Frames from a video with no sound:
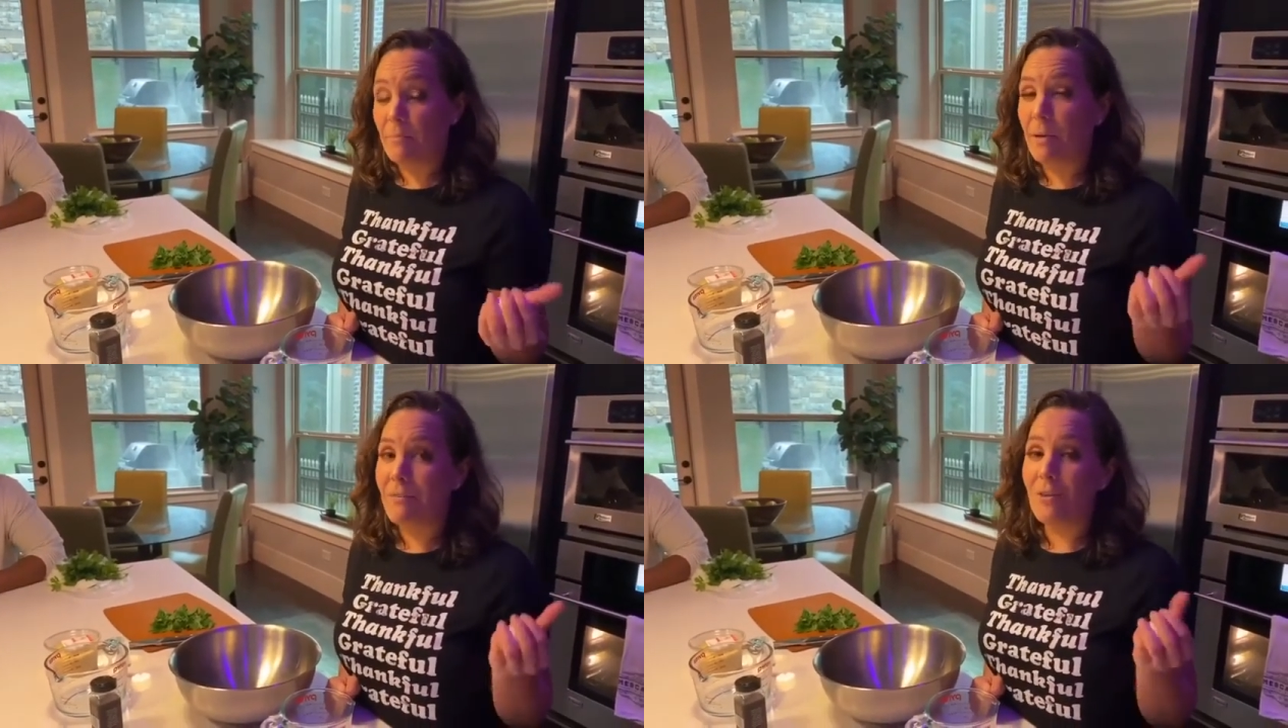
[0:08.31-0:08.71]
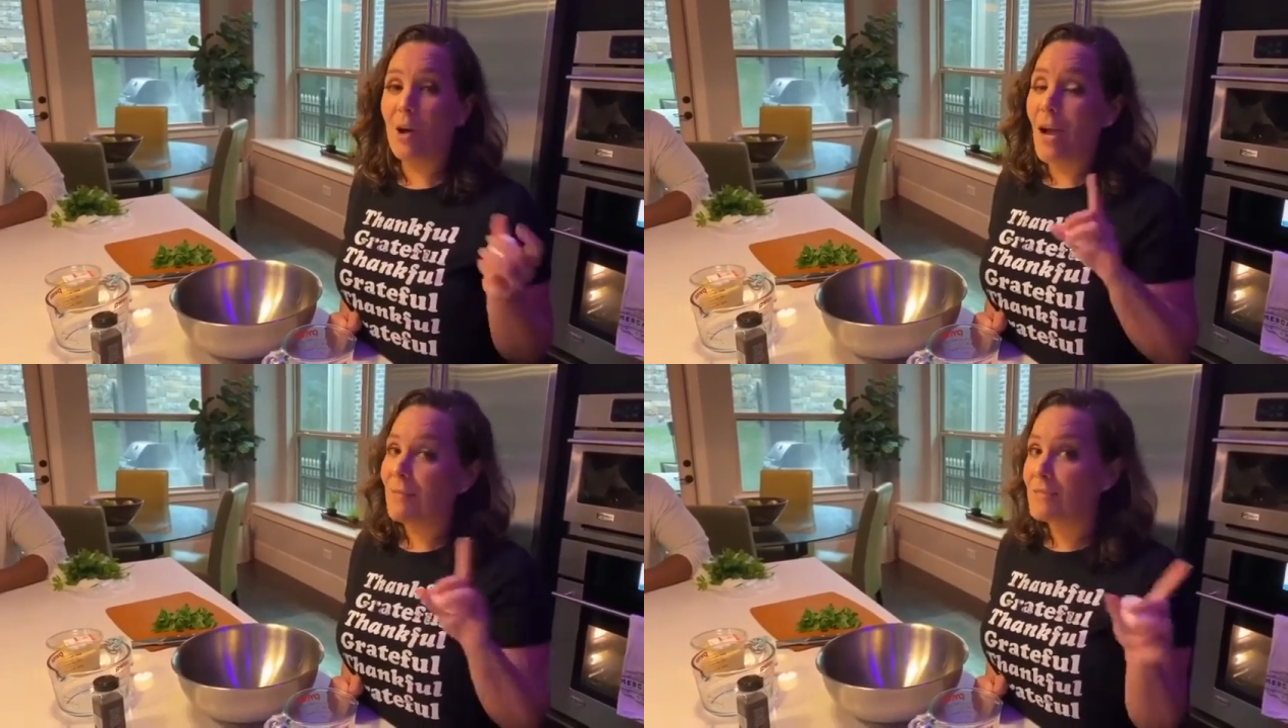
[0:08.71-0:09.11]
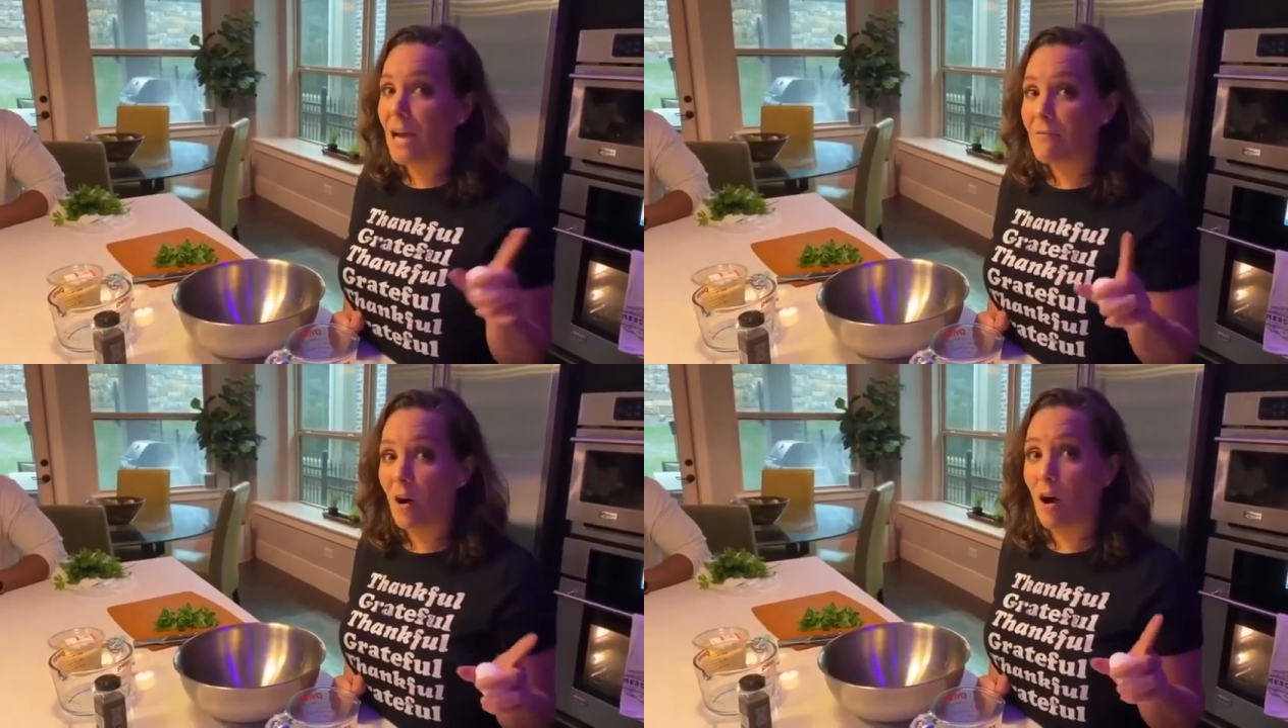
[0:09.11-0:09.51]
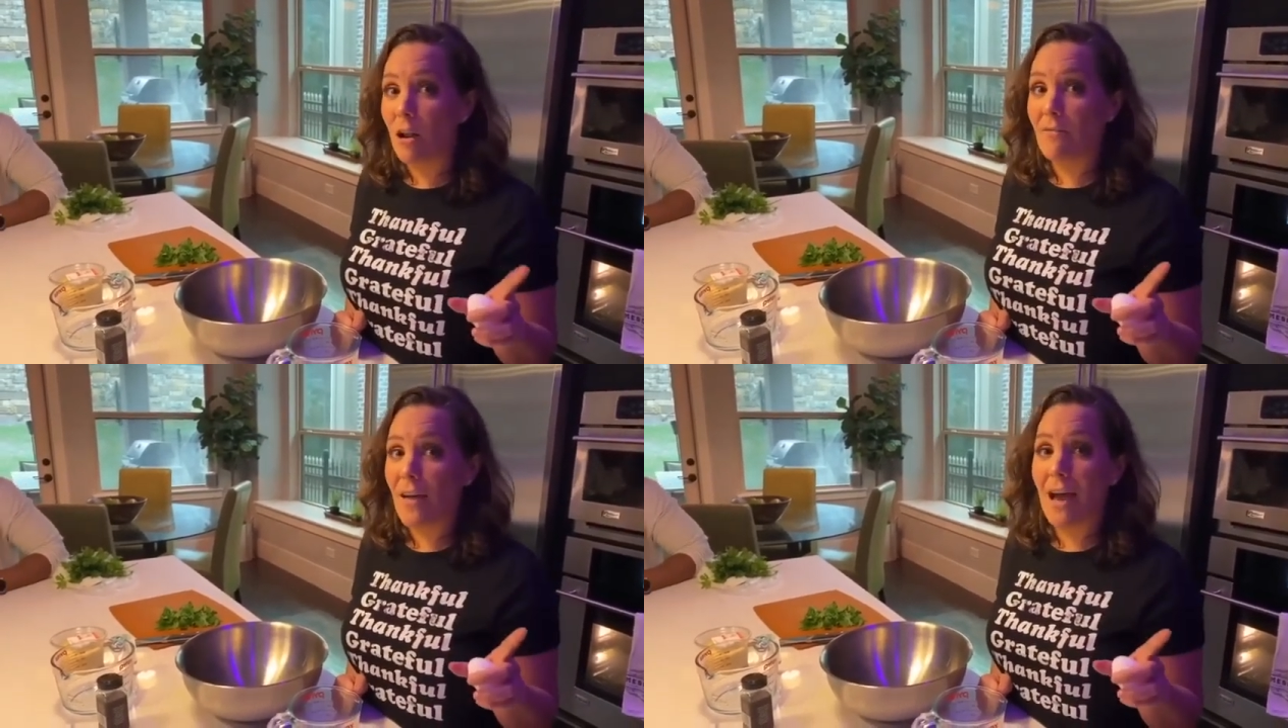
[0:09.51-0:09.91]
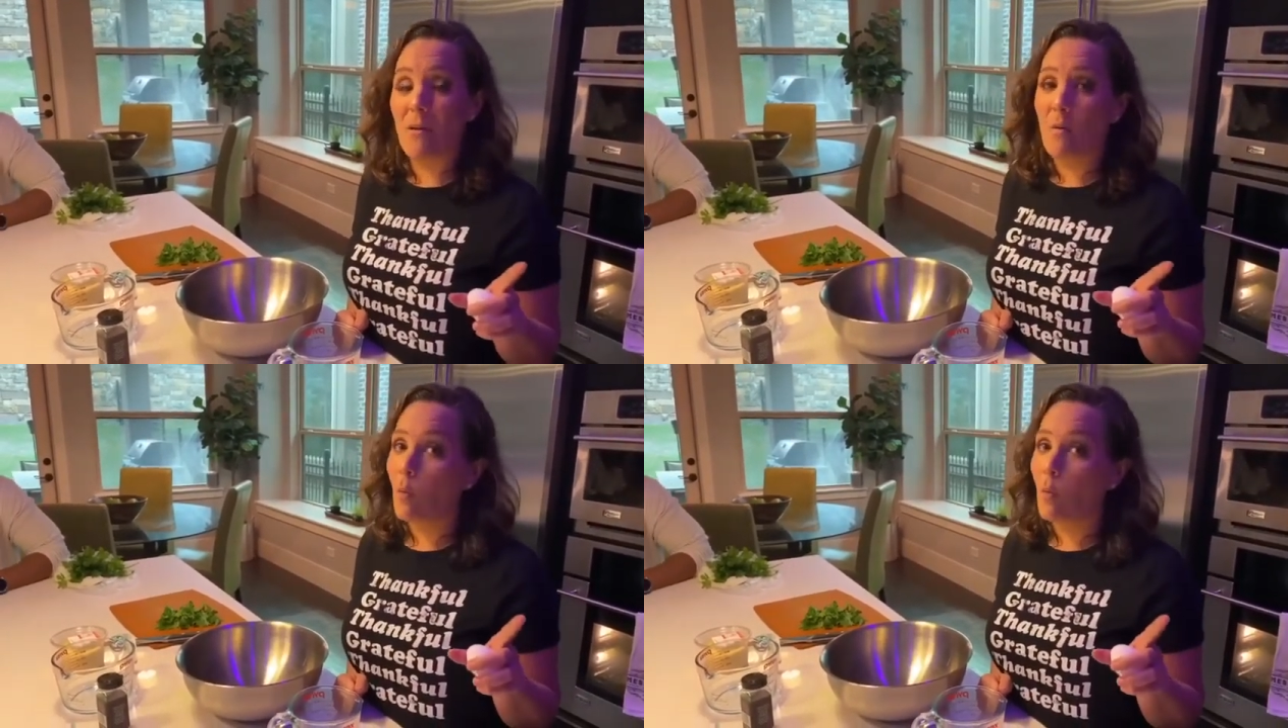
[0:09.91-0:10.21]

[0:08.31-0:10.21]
But if you don't have time for all of that,